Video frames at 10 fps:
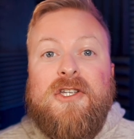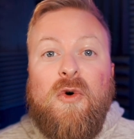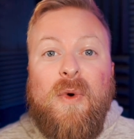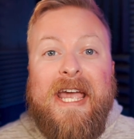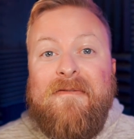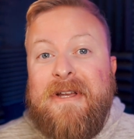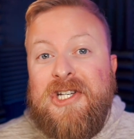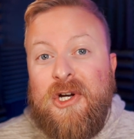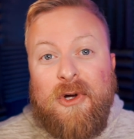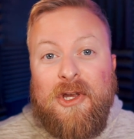So we have been
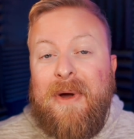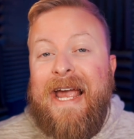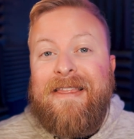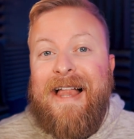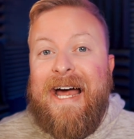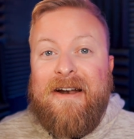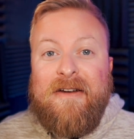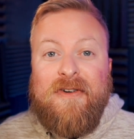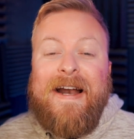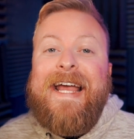showing you a lot of
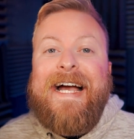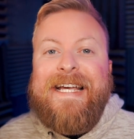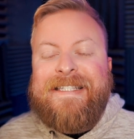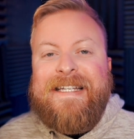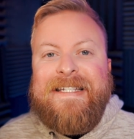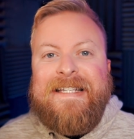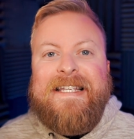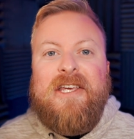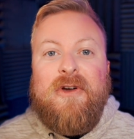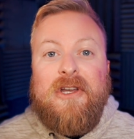different AI assistants
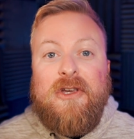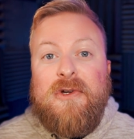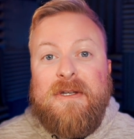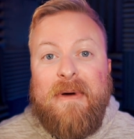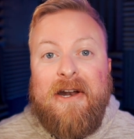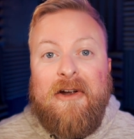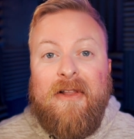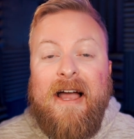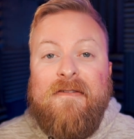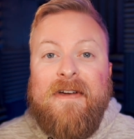that you can use to better
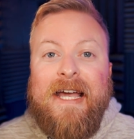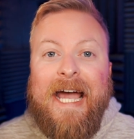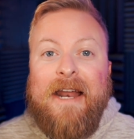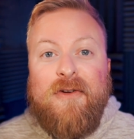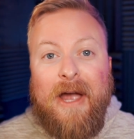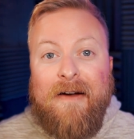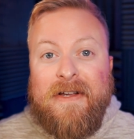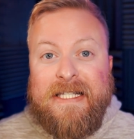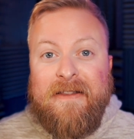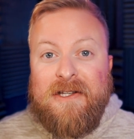your life, and if you
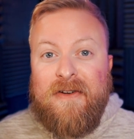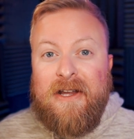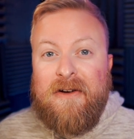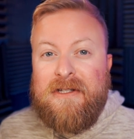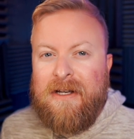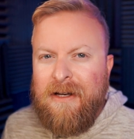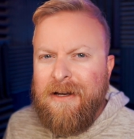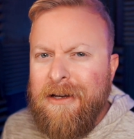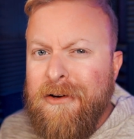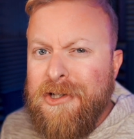haven't seen those videos,
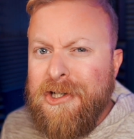you